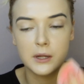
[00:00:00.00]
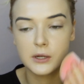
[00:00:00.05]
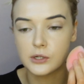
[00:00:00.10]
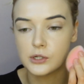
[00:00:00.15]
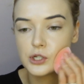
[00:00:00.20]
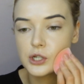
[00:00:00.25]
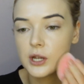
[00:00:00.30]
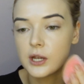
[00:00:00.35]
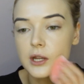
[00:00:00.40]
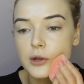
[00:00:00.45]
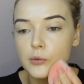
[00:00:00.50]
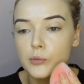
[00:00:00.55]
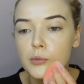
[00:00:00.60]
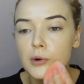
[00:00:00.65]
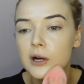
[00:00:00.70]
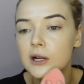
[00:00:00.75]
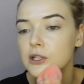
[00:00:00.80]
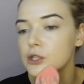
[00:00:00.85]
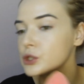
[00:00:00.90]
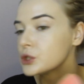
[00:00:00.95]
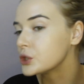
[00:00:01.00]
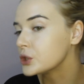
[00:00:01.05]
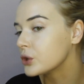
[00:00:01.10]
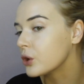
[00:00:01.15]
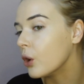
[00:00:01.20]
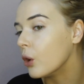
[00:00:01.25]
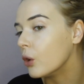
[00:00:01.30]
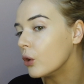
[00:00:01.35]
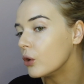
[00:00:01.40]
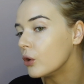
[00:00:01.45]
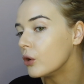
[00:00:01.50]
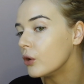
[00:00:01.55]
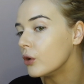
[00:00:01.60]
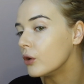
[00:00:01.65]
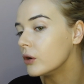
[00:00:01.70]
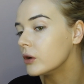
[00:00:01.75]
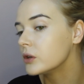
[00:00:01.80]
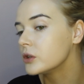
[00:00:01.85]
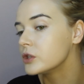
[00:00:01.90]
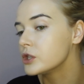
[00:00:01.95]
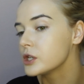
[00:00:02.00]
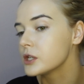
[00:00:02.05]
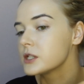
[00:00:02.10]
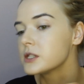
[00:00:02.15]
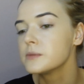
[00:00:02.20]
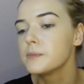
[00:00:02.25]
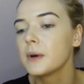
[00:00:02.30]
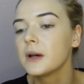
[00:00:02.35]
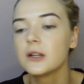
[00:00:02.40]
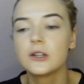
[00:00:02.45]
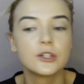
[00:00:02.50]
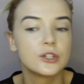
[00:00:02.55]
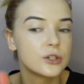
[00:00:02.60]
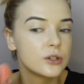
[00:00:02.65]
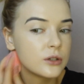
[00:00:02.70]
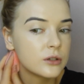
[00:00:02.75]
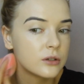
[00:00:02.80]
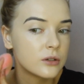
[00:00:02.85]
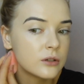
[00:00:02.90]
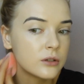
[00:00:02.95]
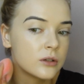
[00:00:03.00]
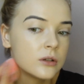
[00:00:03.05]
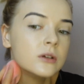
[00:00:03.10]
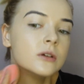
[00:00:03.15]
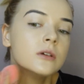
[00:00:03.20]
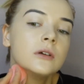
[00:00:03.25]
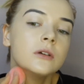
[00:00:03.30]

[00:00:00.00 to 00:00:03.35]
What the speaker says: sponge and brush or just sponge.